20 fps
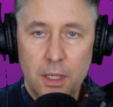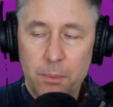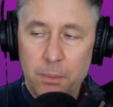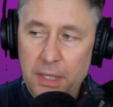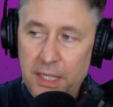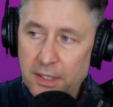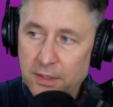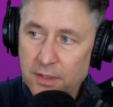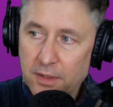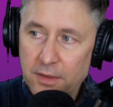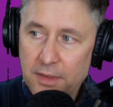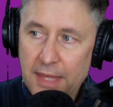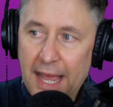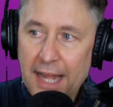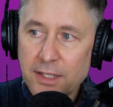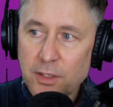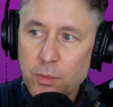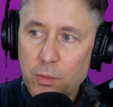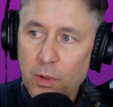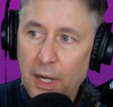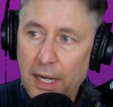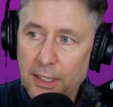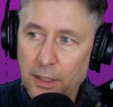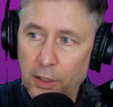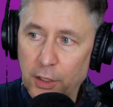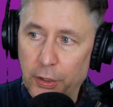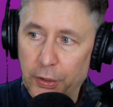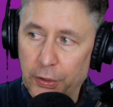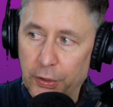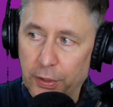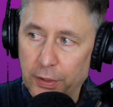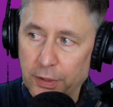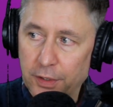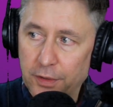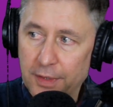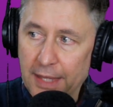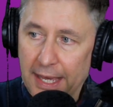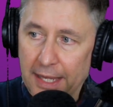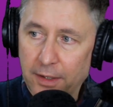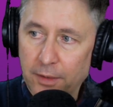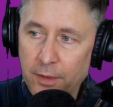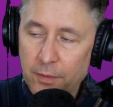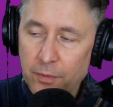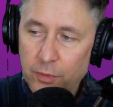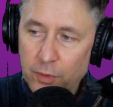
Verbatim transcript: because that's where I learned that